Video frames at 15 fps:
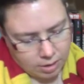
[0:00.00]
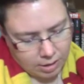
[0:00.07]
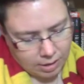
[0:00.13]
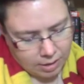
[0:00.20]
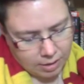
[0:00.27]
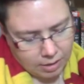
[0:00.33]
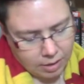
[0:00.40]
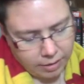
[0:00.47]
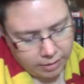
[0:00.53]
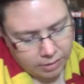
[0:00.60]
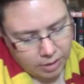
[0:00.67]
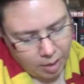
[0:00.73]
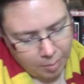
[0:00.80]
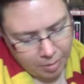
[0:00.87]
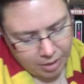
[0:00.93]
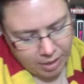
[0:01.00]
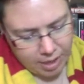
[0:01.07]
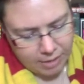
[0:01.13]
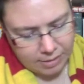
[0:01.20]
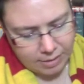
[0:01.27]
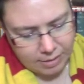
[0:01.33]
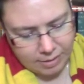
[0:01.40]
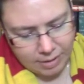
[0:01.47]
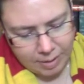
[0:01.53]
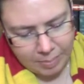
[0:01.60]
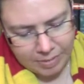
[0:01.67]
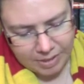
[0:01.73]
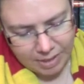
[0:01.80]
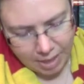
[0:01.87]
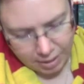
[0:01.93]
And the and the top of the case says
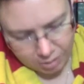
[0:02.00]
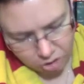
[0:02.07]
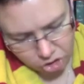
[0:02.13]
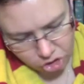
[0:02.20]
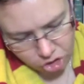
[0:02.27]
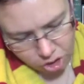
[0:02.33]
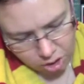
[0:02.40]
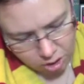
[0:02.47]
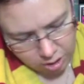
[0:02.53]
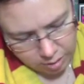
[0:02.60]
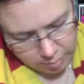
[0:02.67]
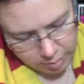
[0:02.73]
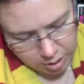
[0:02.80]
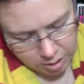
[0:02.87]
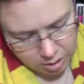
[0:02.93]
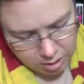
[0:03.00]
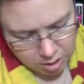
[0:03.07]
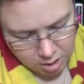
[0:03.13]
lips that charm.